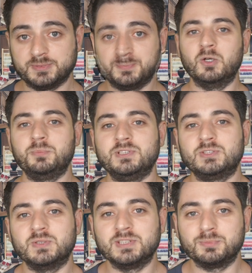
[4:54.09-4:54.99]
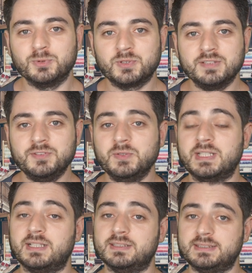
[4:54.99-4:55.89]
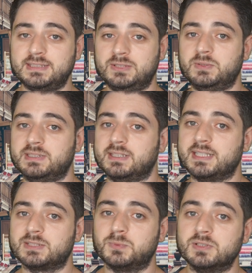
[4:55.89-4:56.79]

I hope you enjoyed this book review, and I'll see you in the next one.